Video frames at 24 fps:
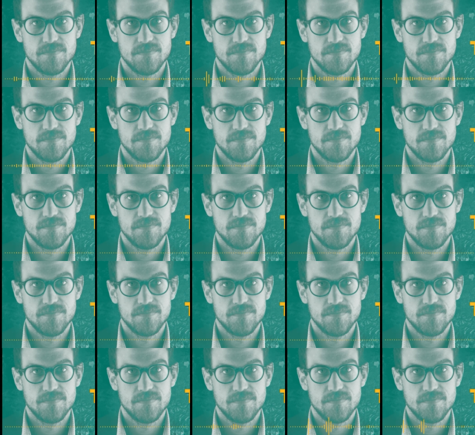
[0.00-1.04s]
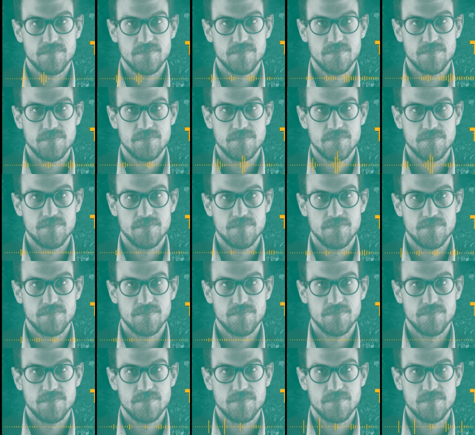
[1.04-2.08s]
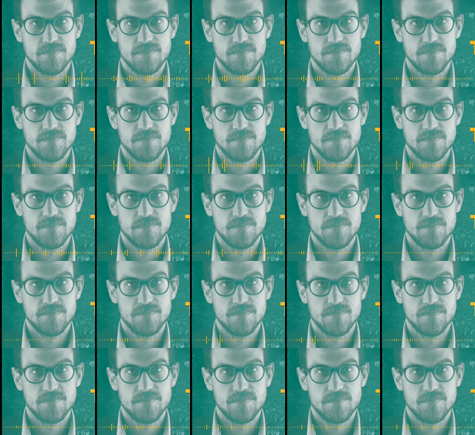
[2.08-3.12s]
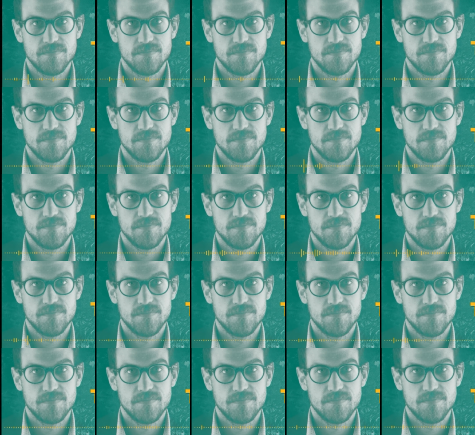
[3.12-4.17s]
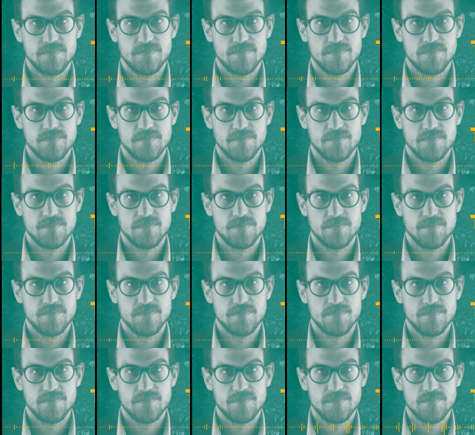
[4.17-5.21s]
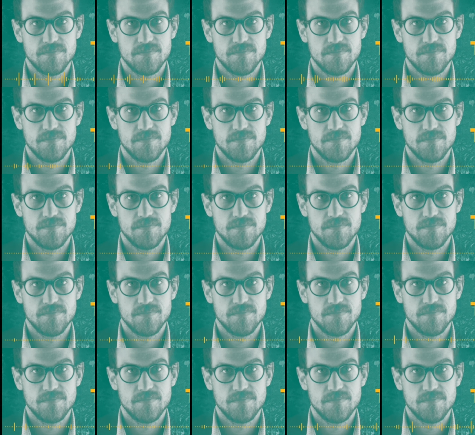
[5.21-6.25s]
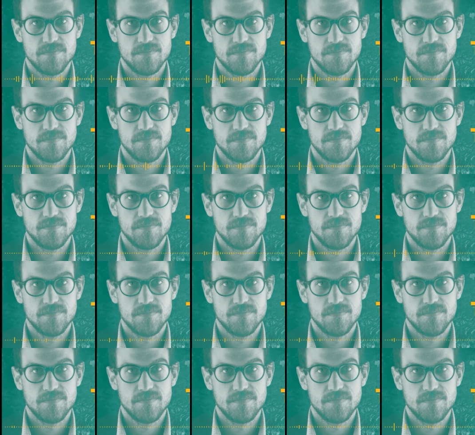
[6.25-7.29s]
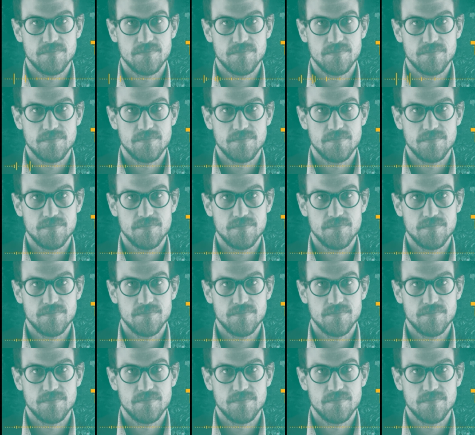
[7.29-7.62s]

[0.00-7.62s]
ahead. So we've also had a lot of unrest recently in eastern Sudan, which wasn't, hasn't been seen in